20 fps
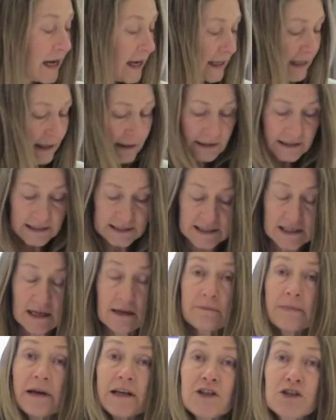Now I'm going to
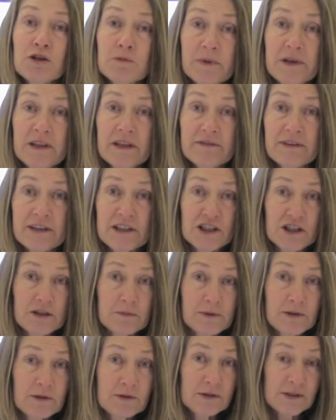start by chopping the
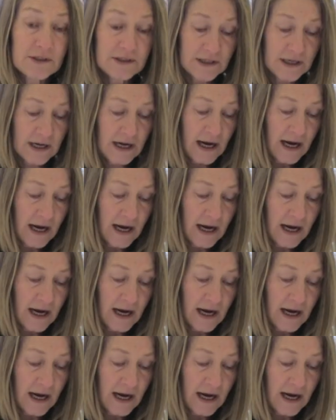vegetables.